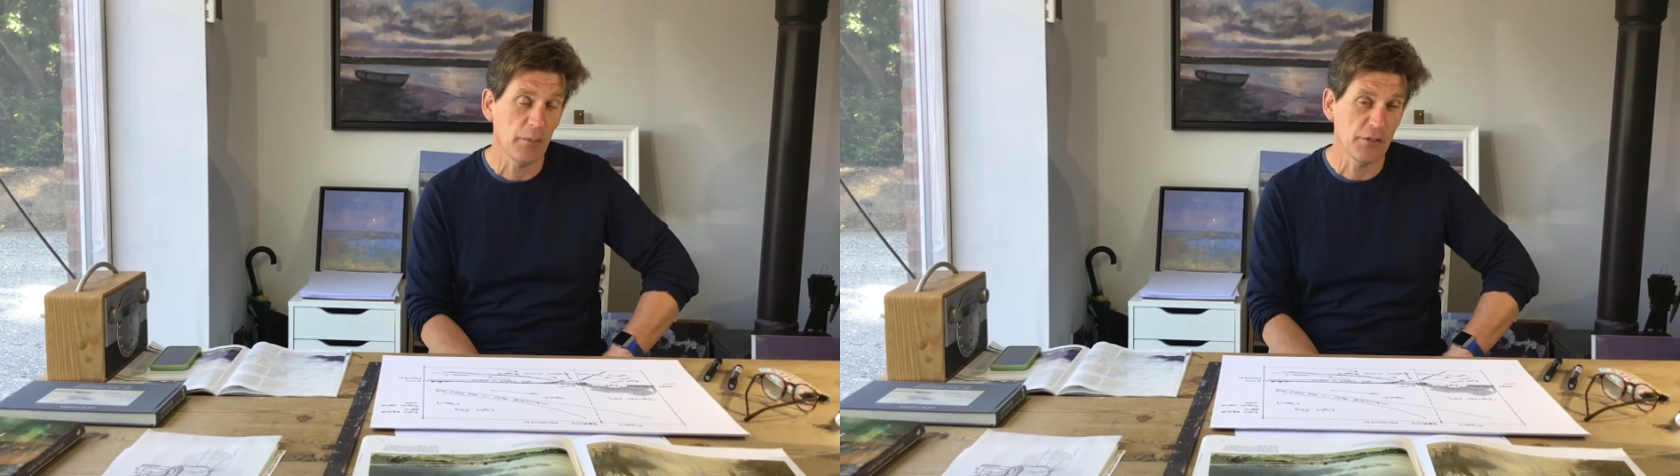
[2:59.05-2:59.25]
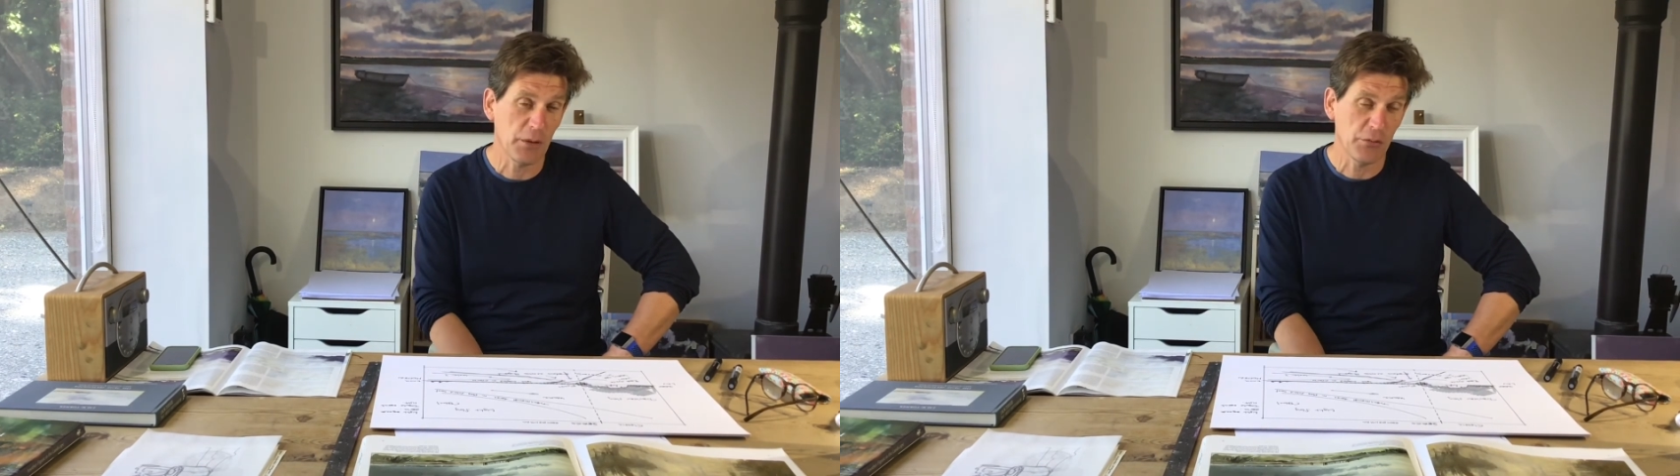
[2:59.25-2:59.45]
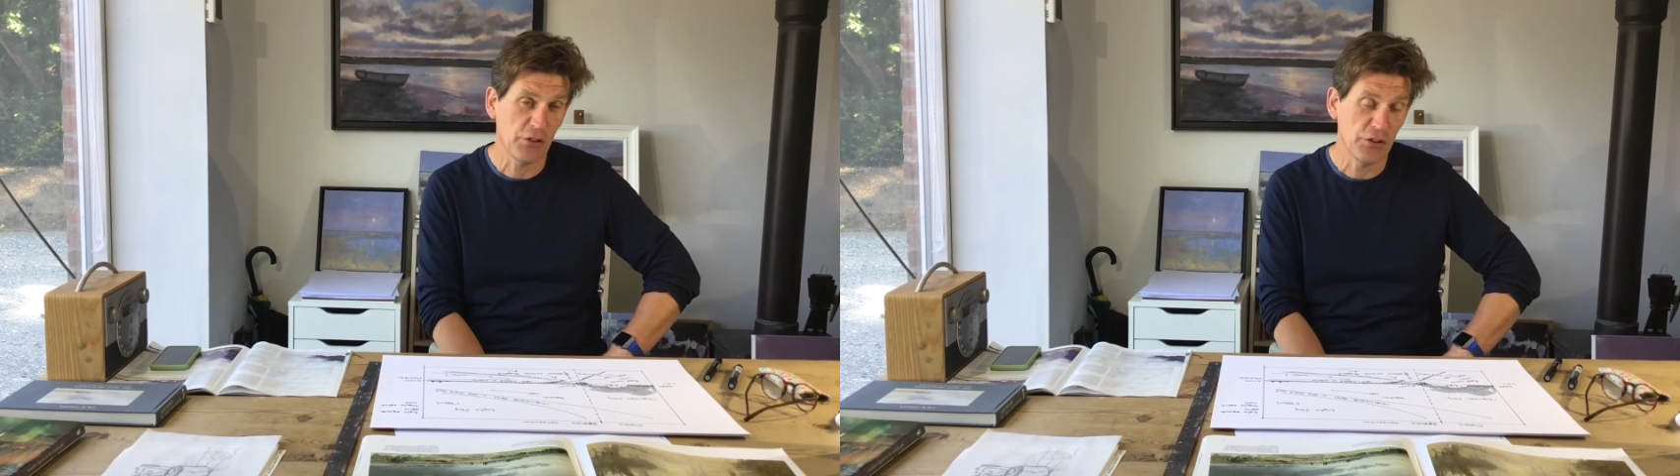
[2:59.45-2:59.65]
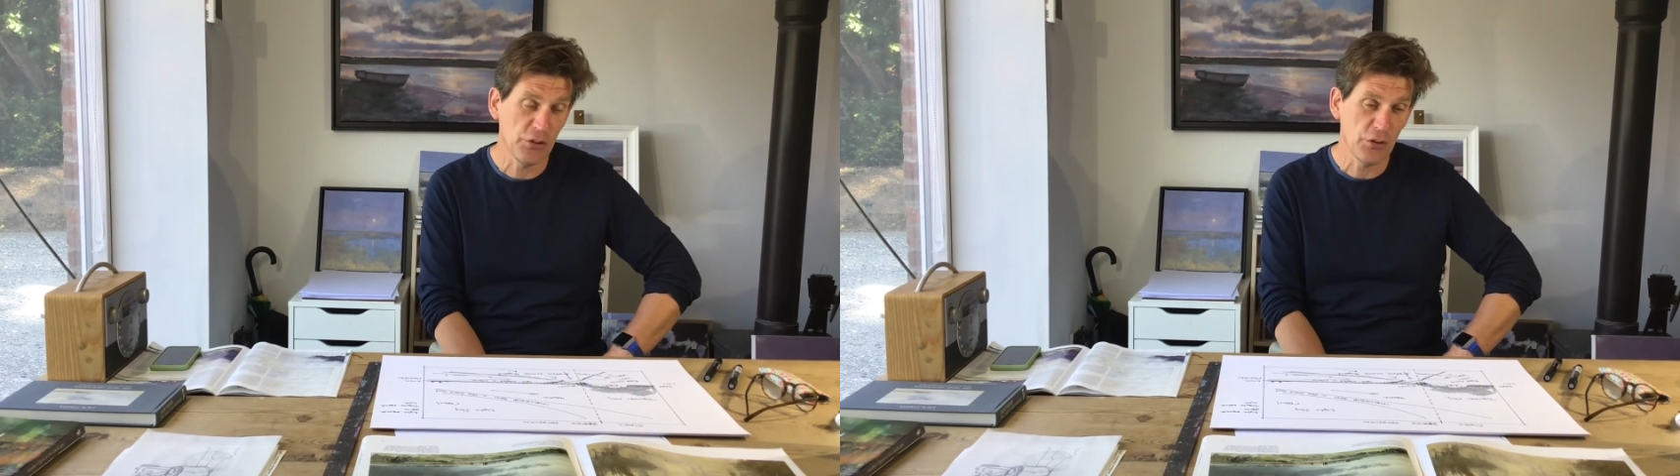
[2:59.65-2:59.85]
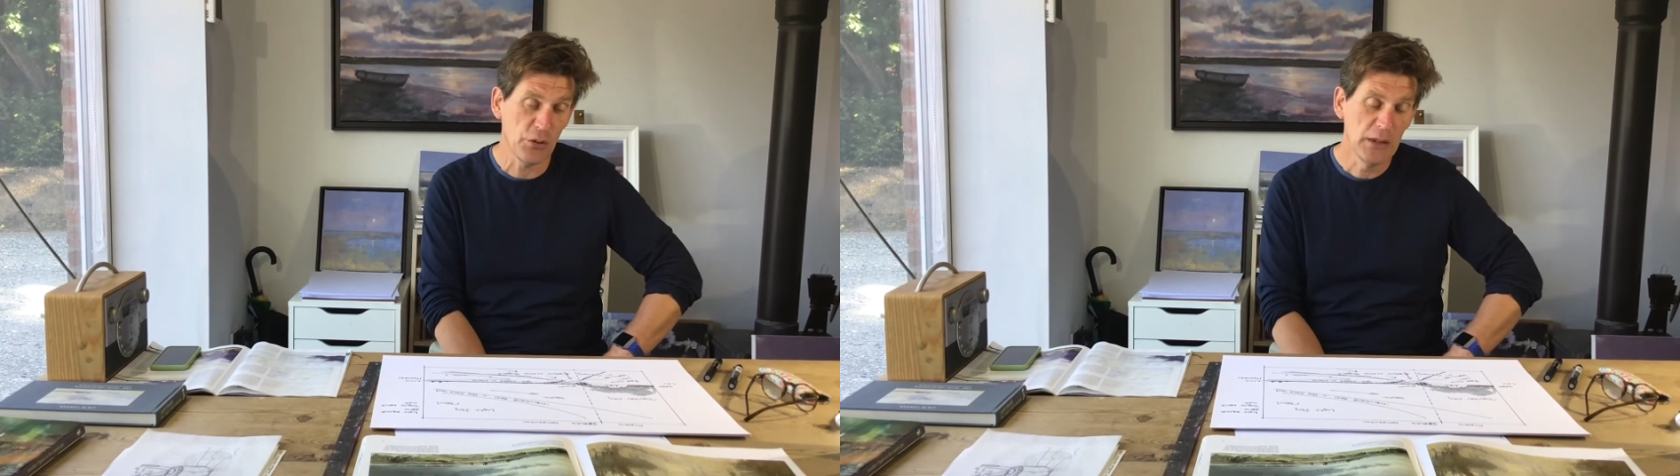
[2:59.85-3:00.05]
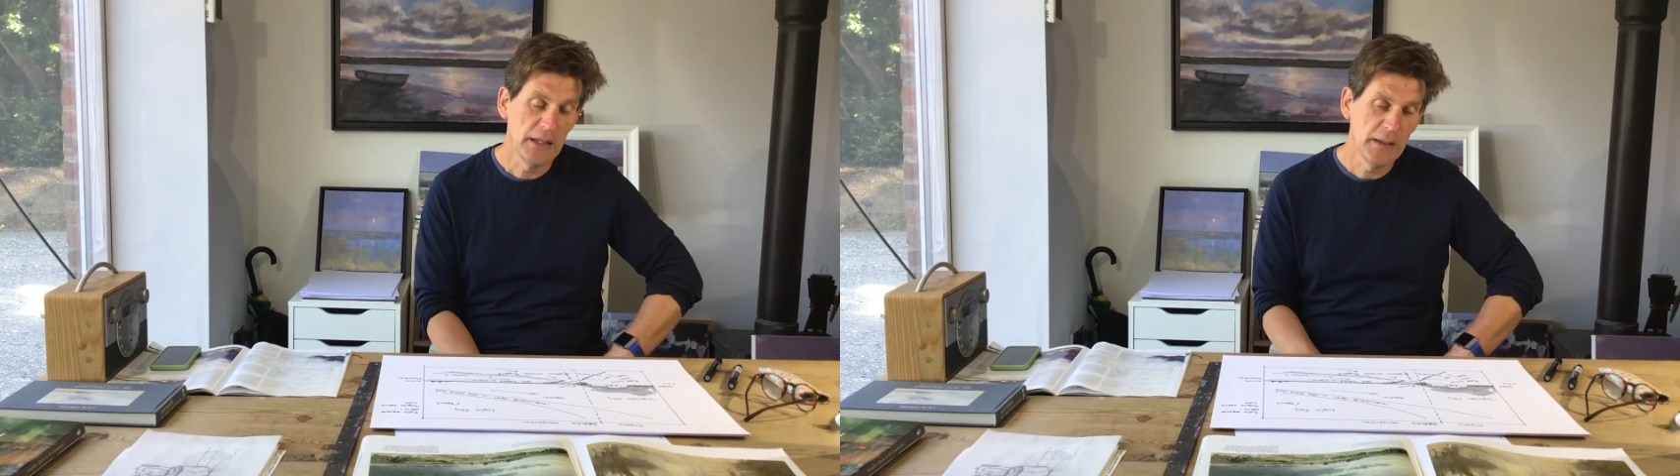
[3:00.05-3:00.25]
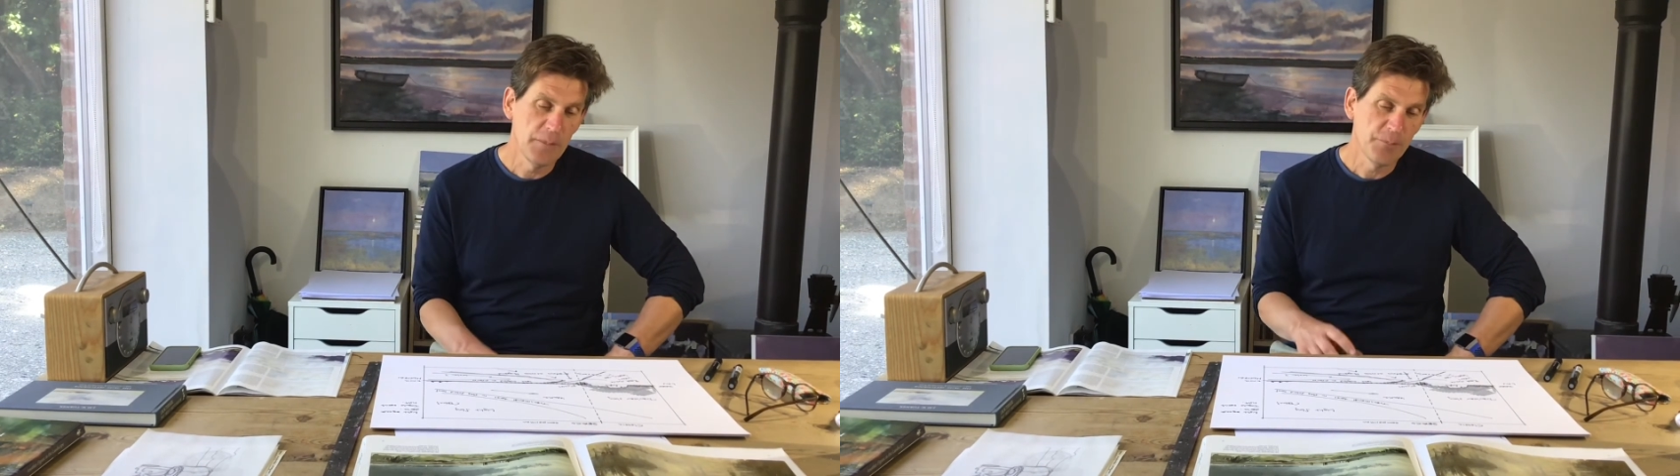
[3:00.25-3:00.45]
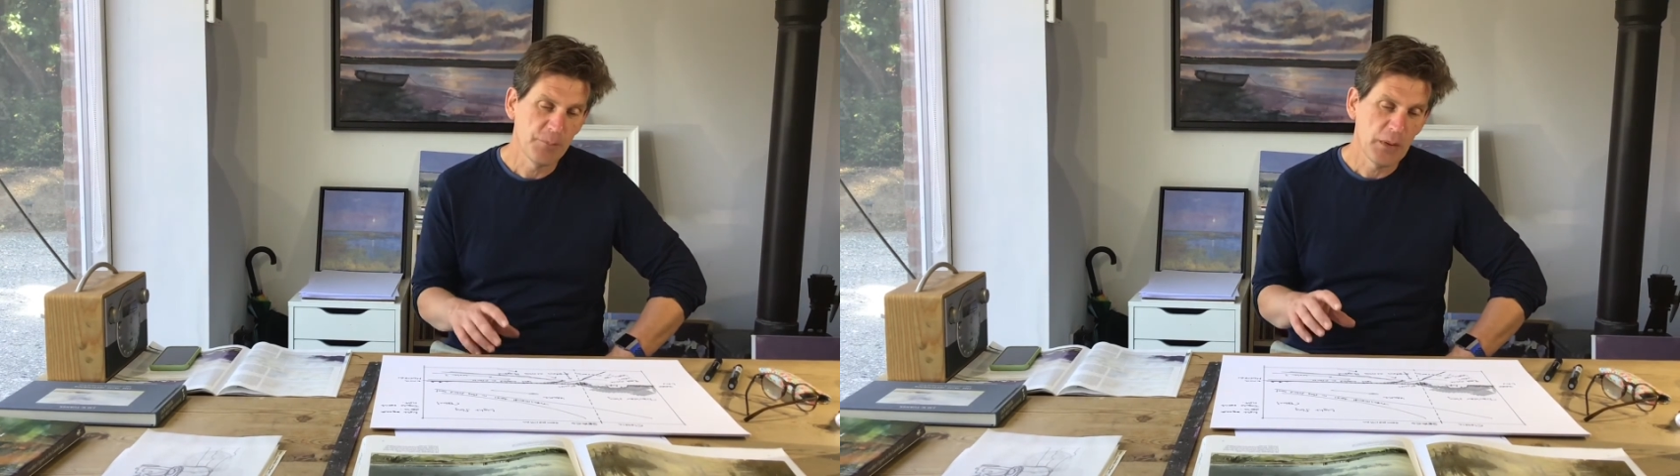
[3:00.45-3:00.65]
it's up to you.
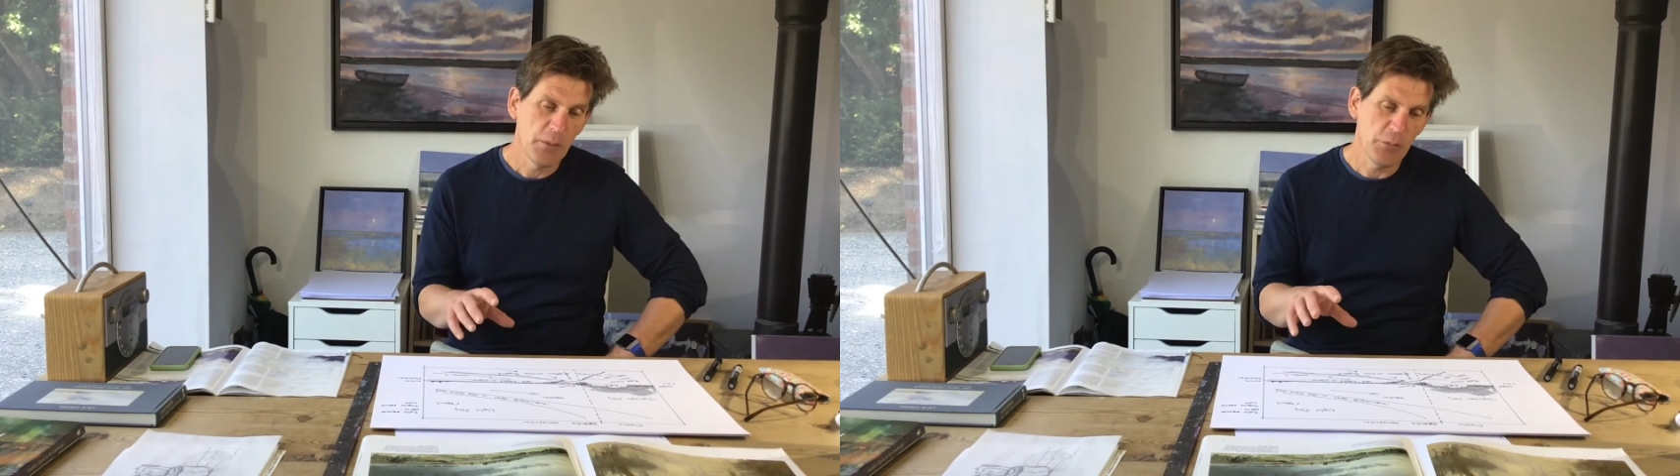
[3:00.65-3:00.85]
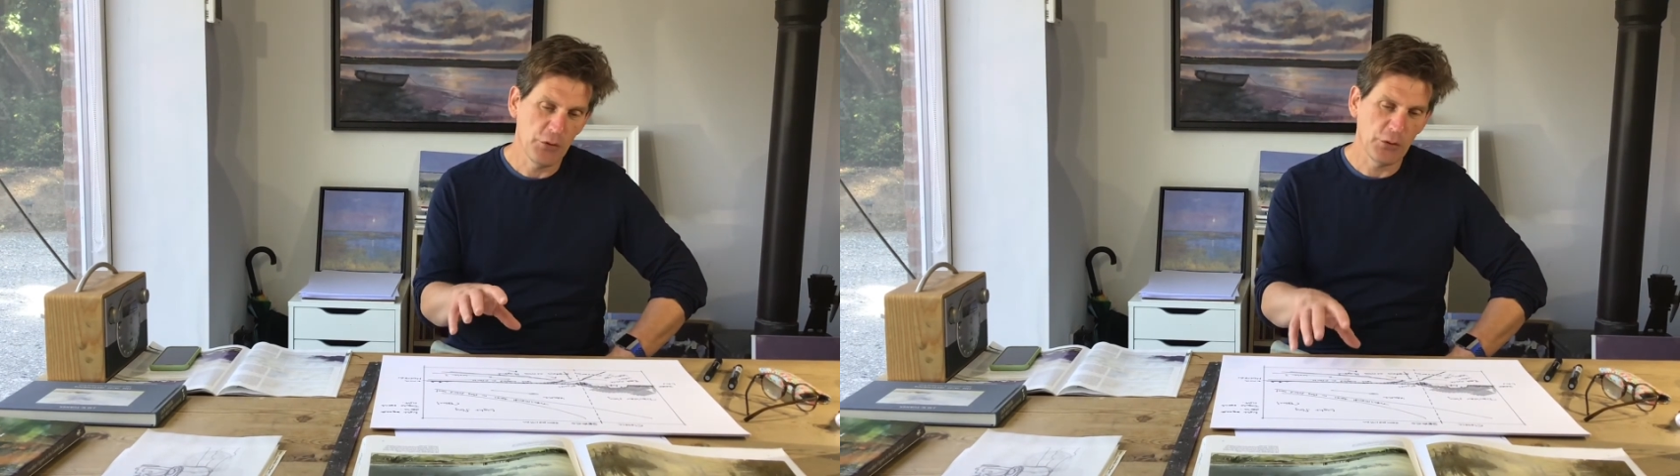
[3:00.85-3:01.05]
So